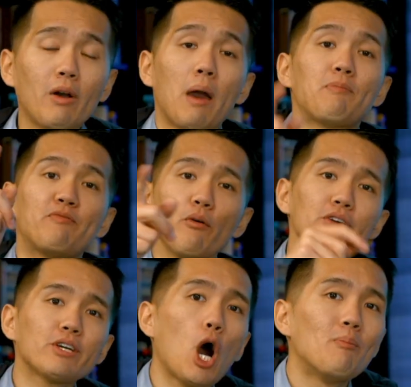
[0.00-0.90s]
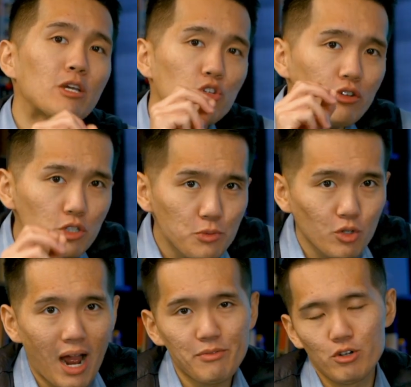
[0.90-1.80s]
Okay, before you go, make sure you
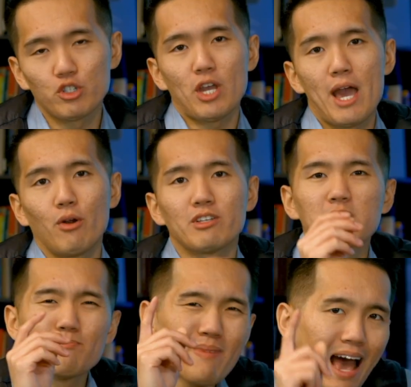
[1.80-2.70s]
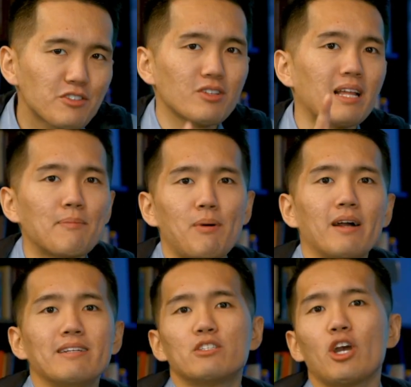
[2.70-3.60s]
subscribe to our channel and smash the like
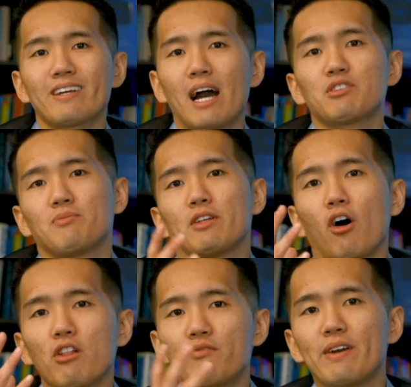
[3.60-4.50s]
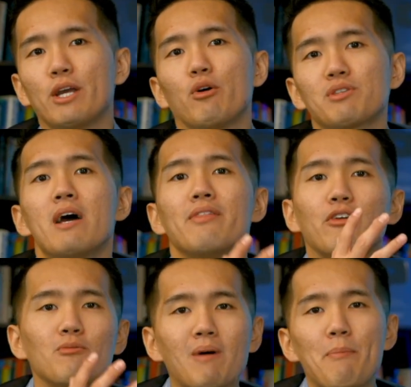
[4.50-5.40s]
button and check out some of the other videos that
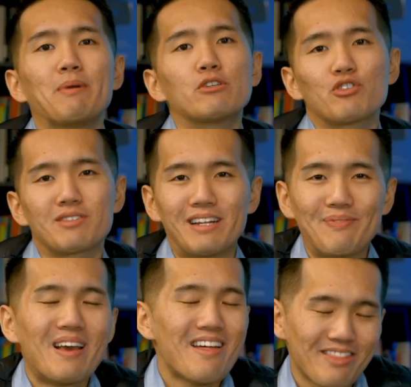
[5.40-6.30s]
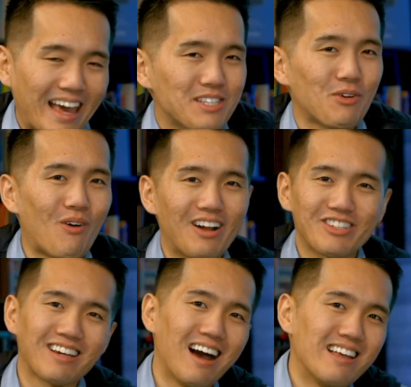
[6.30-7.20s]
you might be interested in. Thanks for
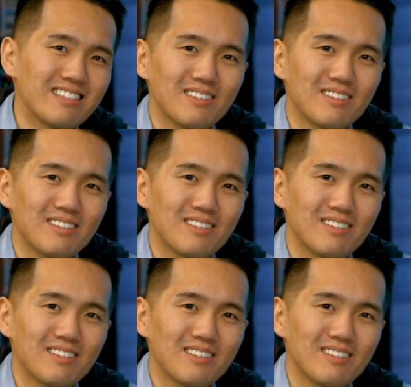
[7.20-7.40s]
watching, guys.